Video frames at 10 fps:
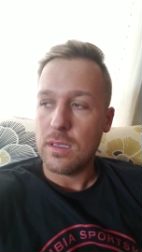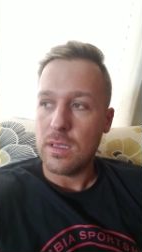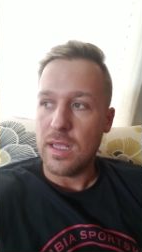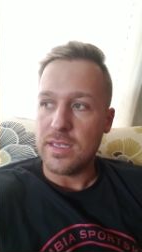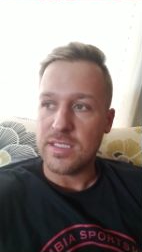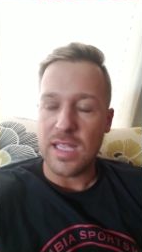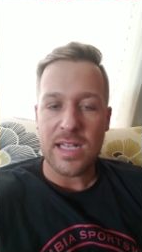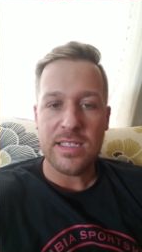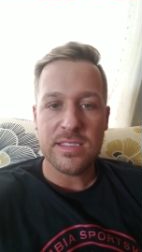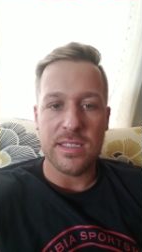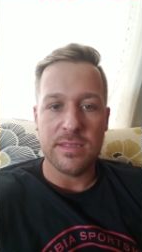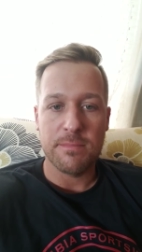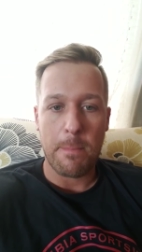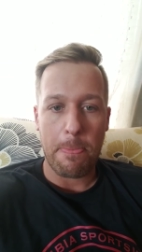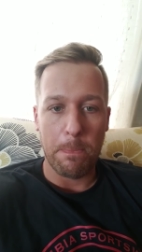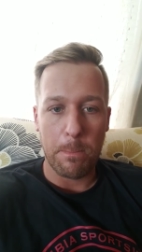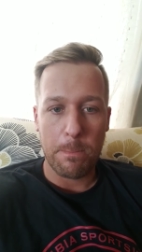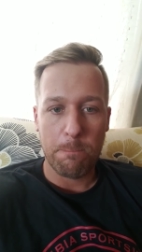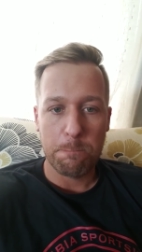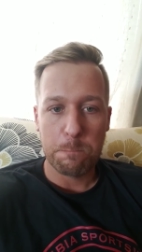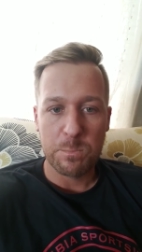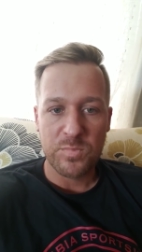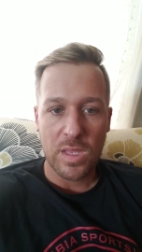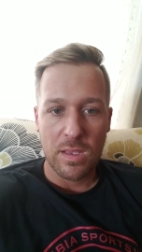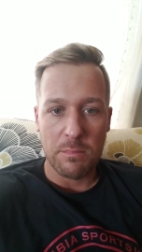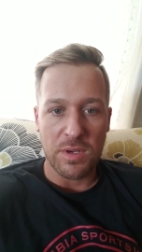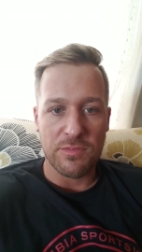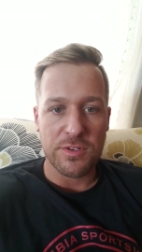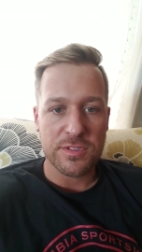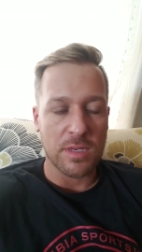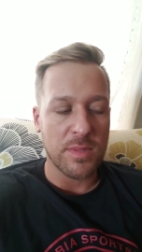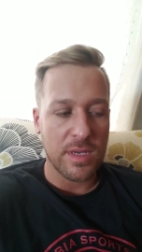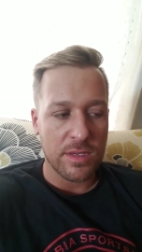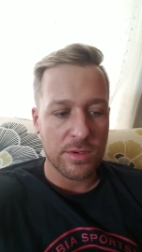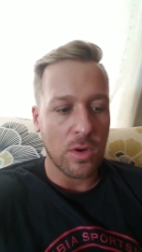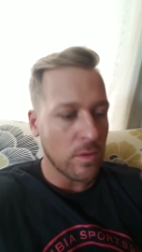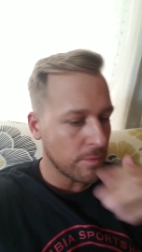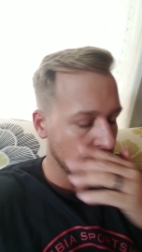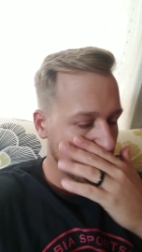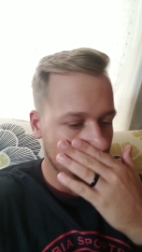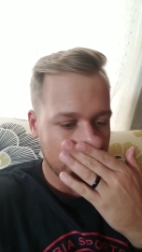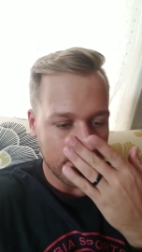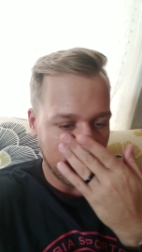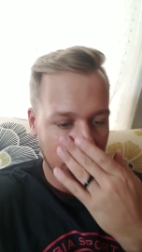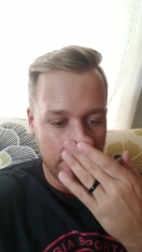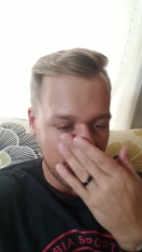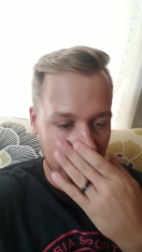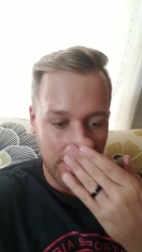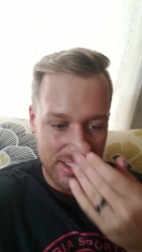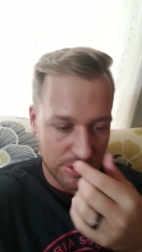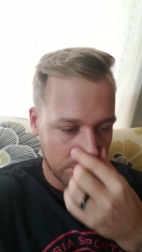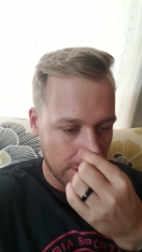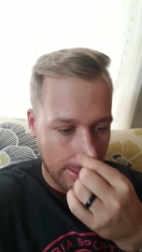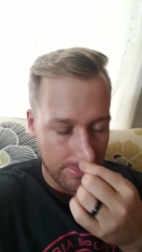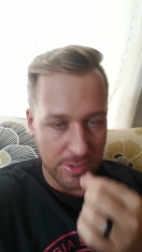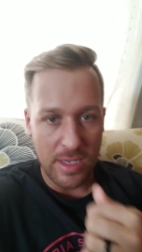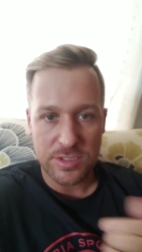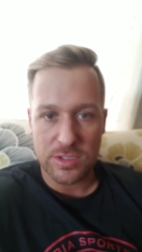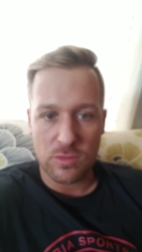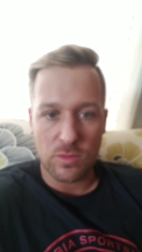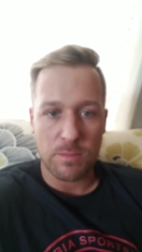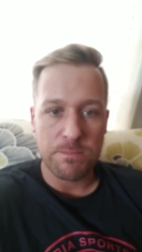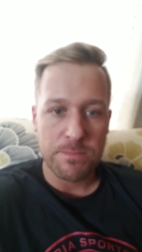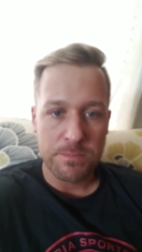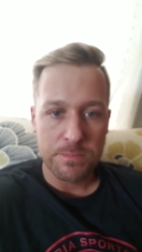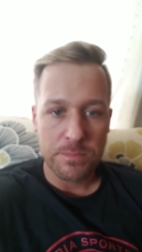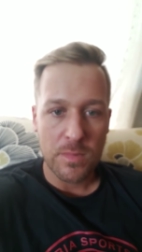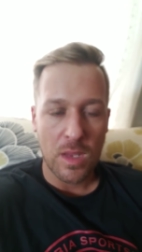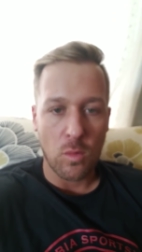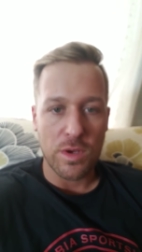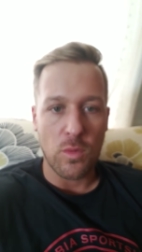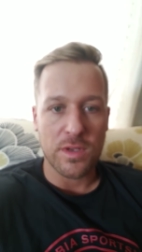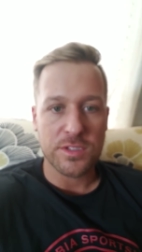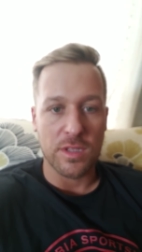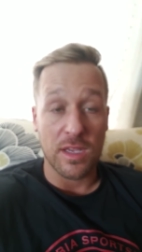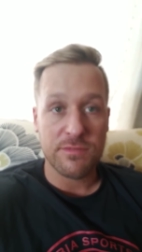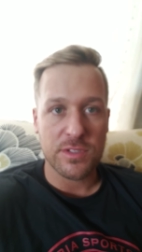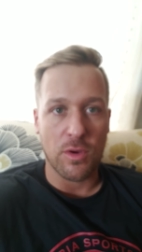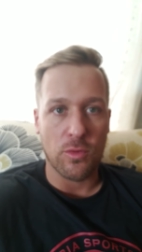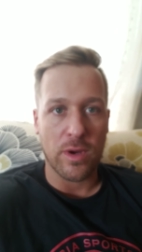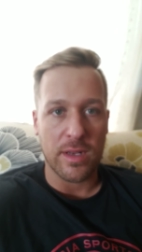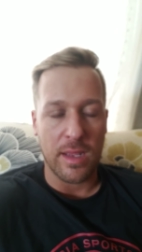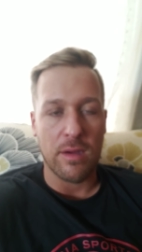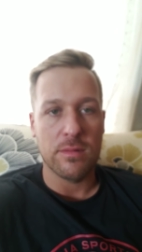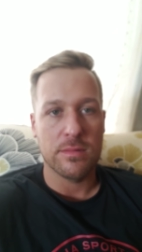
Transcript: And it's not easy. But if you're somebody and you're going through this and you've lost your job and you're not sure where you want your life to go right now,